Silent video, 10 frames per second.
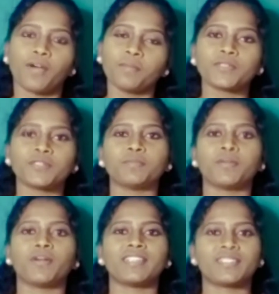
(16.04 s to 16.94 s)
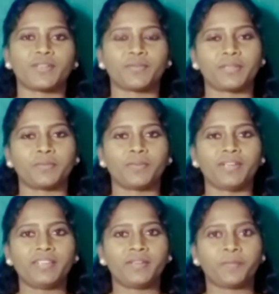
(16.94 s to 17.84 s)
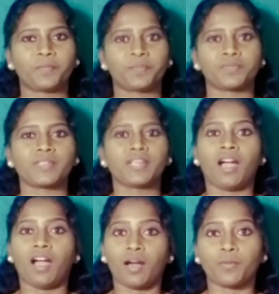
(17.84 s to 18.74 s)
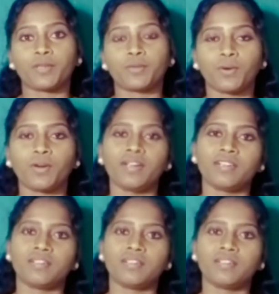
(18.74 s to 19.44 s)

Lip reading: warm good morning to everyone. How are you all?